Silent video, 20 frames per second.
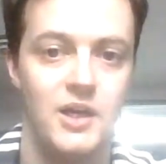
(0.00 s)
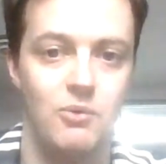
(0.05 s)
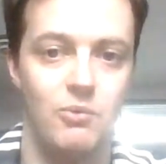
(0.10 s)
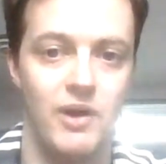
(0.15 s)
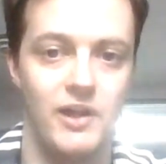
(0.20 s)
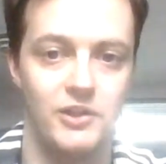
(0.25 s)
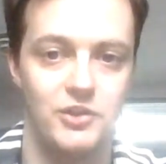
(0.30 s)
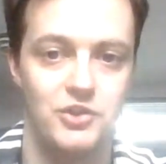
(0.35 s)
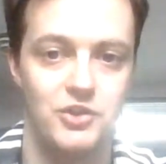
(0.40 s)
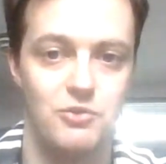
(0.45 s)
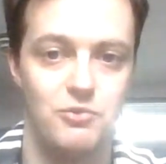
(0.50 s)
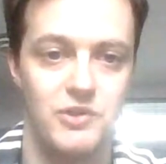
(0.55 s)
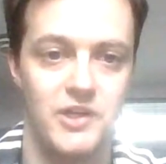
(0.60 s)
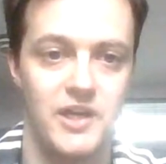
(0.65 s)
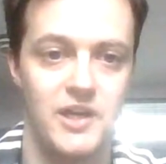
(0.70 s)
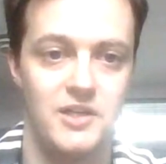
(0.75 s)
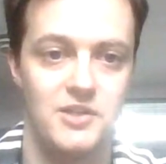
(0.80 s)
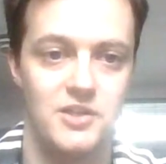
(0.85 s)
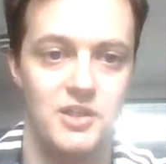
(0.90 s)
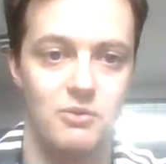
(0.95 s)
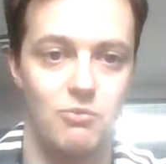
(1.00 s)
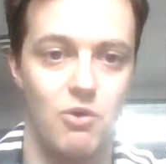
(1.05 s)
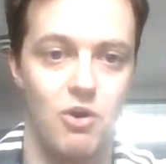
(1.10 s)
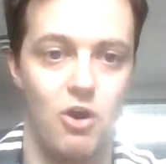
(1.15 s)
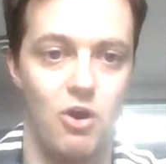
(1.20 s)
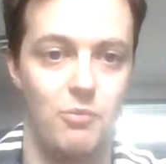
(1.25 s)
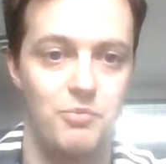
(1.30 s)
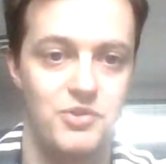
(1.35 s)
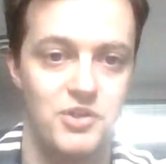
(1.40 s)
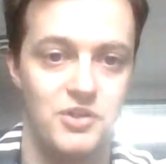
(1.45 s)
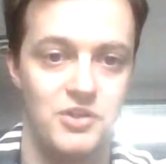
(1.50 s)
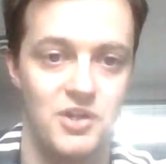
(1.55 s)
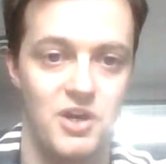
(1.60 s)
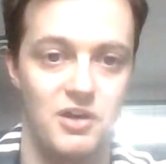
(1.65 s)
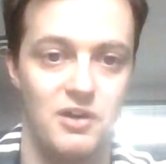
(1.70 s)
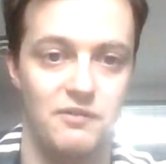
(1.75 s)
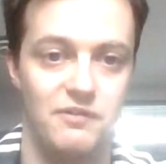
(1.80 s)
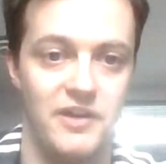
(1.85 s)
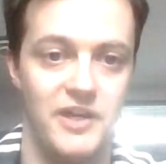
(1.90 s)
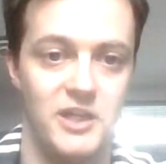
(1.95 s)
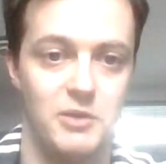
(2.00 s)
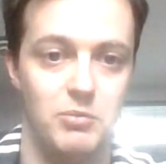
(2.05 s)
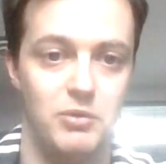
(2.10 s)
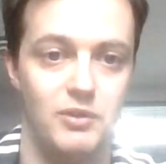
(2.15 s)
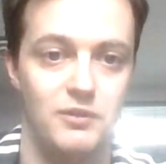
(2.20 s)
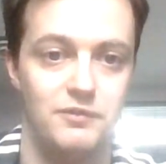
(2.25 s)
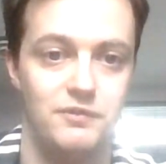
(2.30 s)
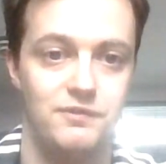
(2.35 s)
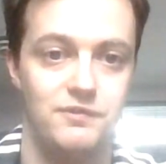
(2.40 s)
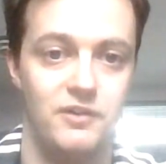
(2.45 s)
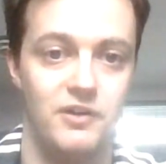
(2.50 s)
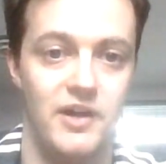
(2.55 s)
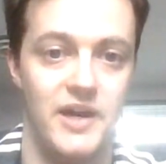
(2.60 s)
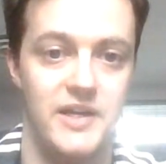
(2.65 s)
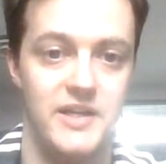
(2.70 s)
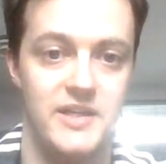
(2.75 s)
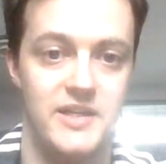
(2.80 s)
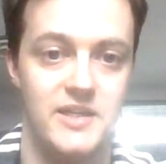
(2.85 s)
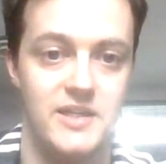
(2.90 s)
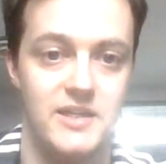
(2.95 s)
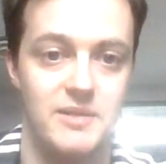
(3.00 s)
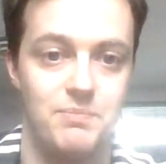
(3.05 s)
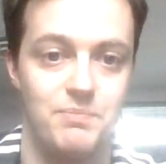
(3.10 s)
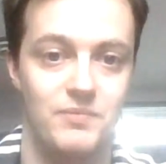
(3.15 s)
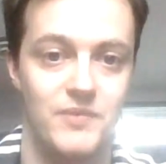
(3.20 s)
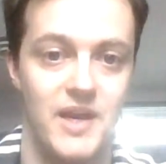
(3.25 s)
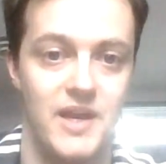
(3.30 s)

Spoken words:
while showcasing what options are available for any